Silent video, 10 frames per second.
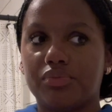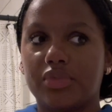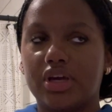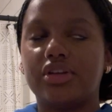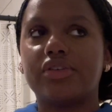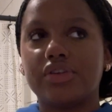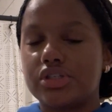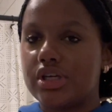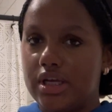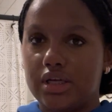it doesn't
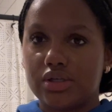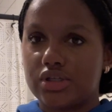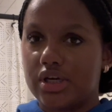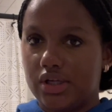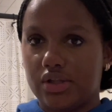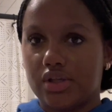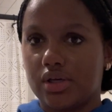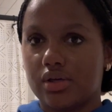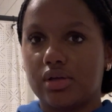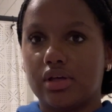change anything,
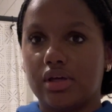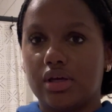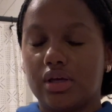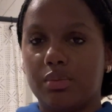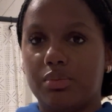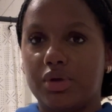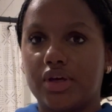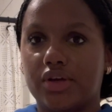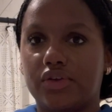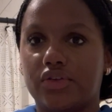
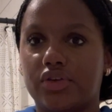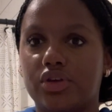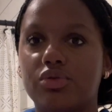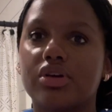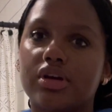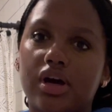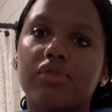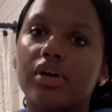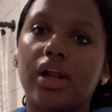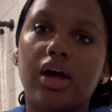because you can
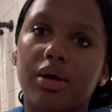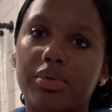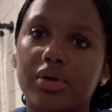cover it up.